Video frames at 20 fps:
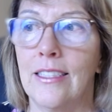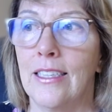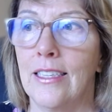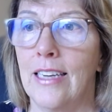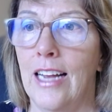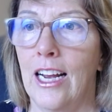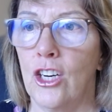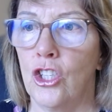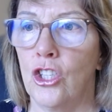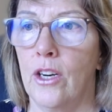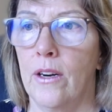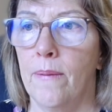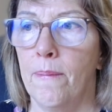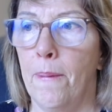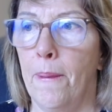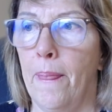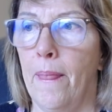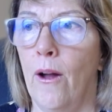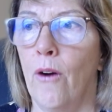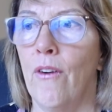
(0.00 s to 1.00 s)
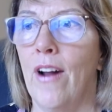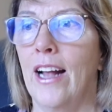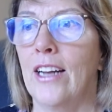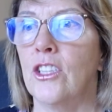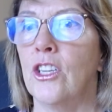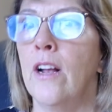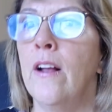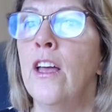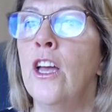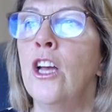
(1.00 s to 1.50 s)
deduction. All
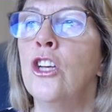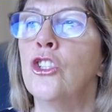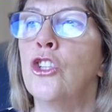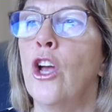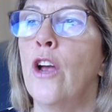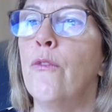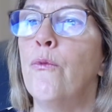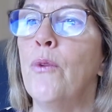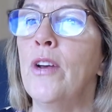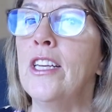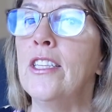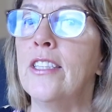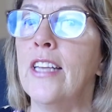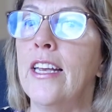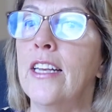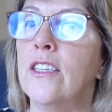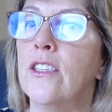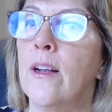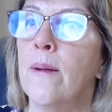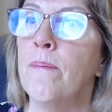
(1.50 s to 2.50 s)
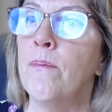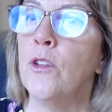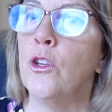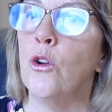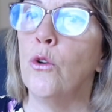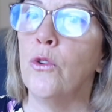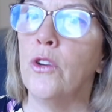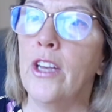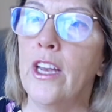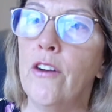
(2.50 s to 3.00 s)
right. So if we said
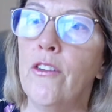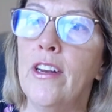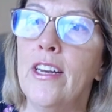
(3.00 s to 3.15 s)
your year